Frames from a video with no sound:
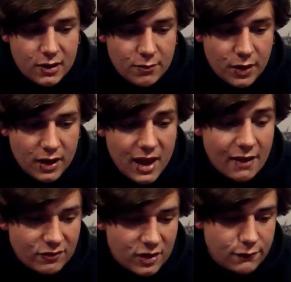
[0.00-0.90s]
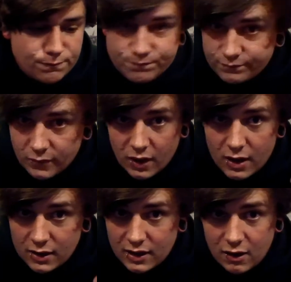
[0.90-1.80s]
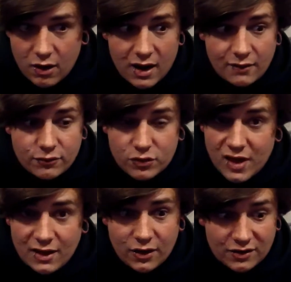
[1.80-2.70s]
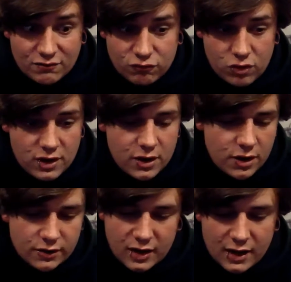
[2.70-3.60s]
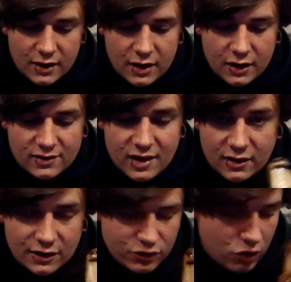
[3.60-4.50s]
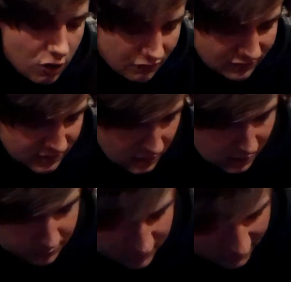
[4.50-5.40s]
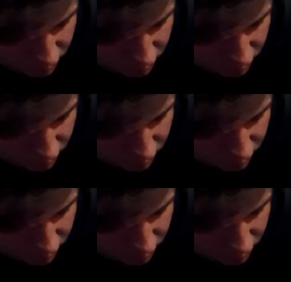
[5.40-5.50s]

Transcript: But yeah, so keep your eye out and do that, guys. Really good. And like I said, get your carving skill up. So that's